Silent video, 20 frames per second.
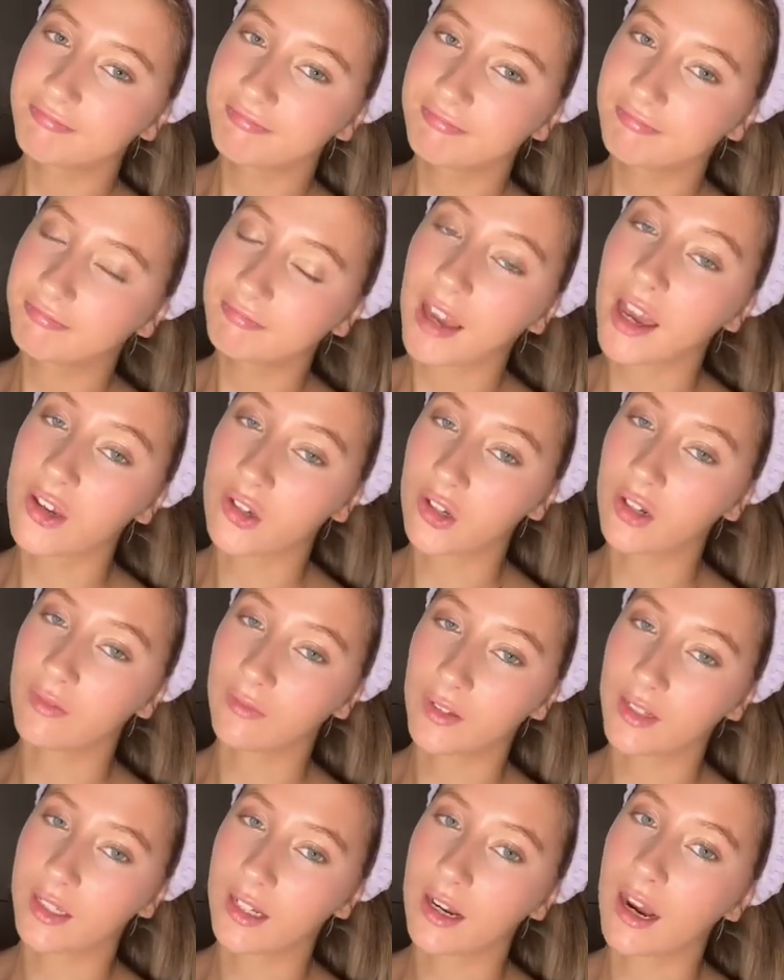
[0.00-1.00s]
I should have
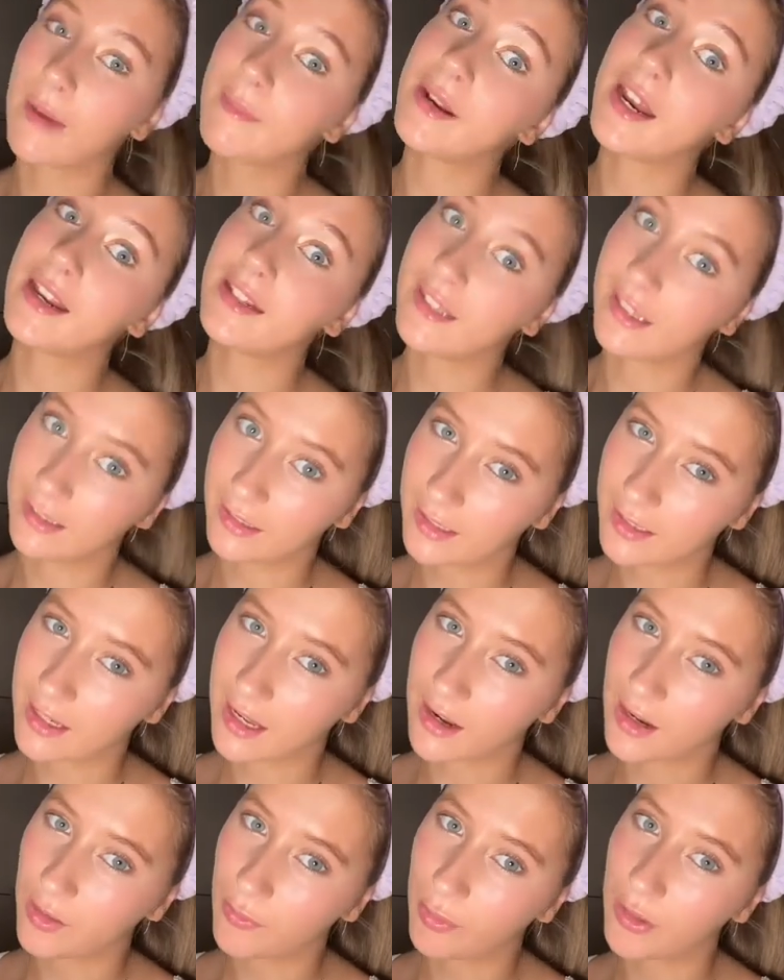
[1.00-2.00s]
listened. I mean, I did
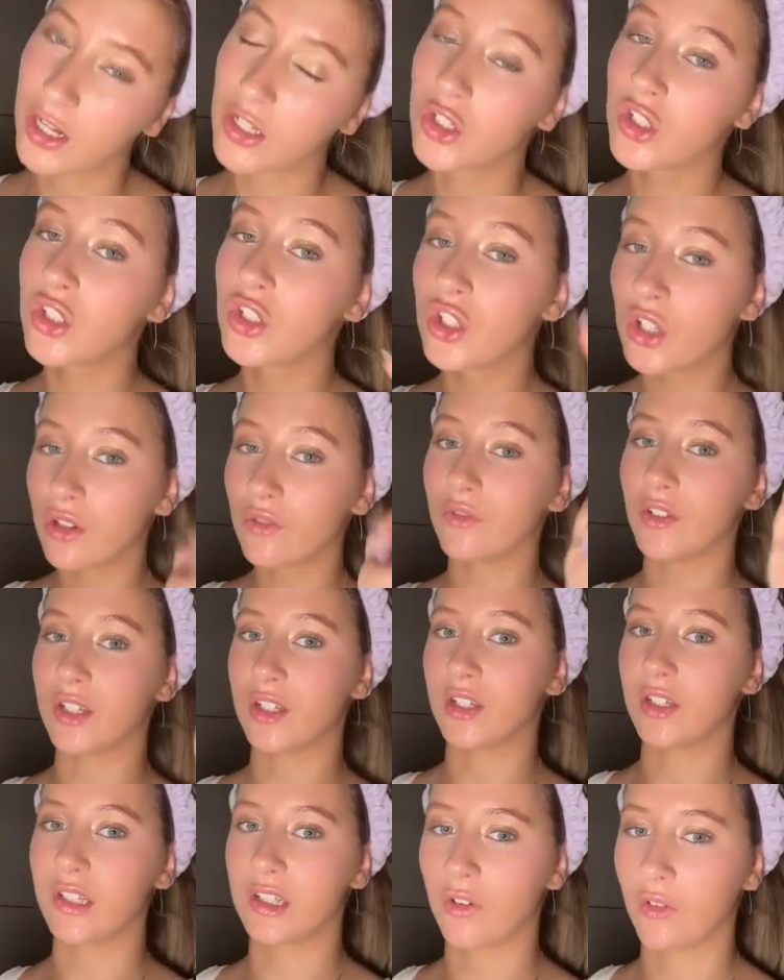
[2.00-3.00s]
listen, but I should have
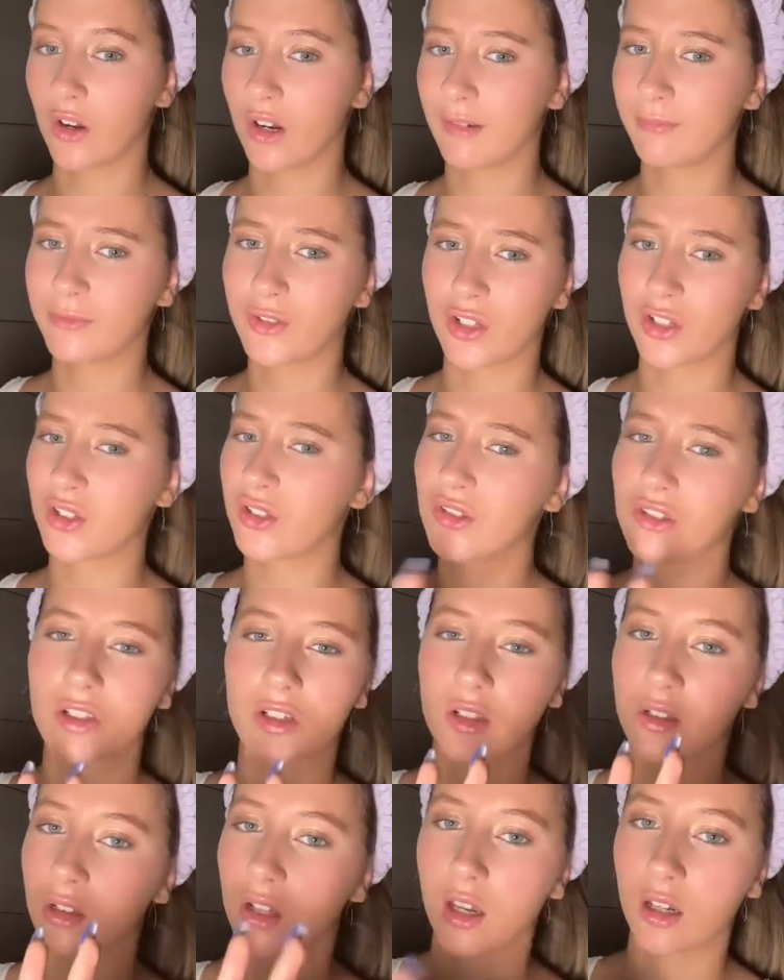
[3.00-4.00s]
listened sooner.
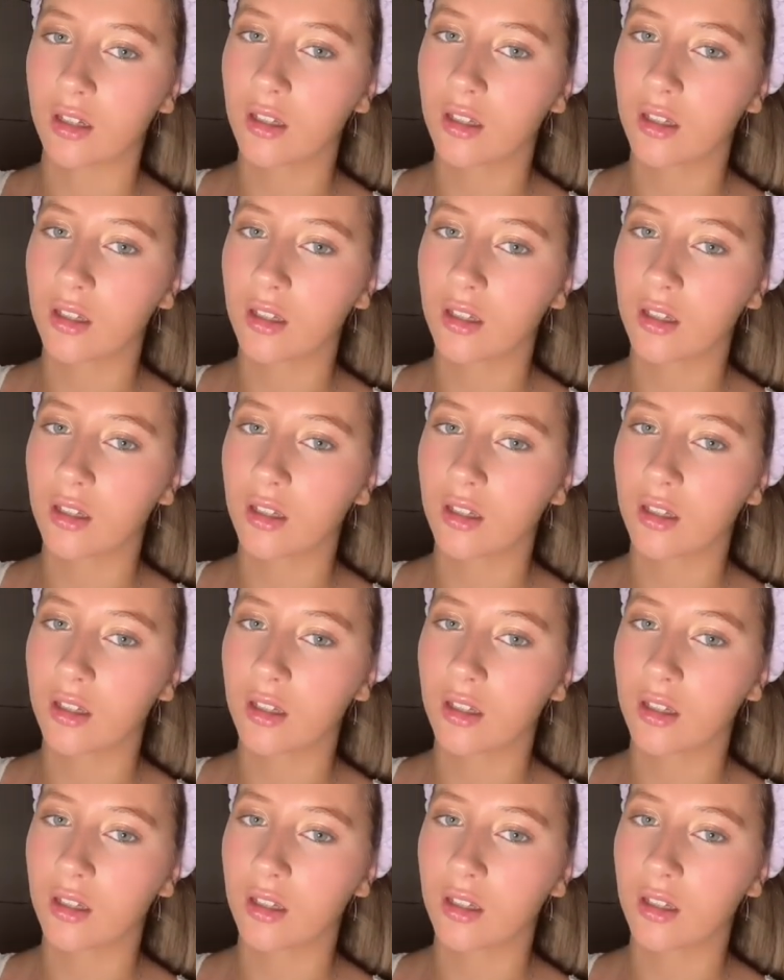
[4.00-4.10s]
Just look.